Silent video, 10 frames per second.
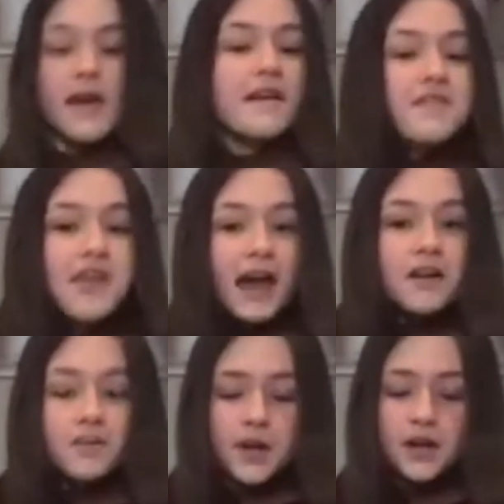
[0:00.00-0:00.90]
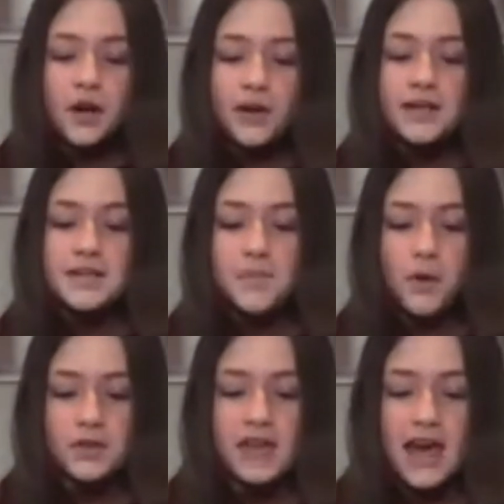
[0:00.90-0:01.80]
Then we are going to
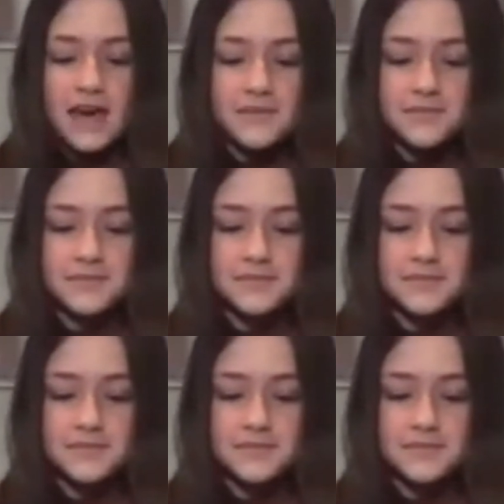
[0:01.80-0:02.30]
pull tight.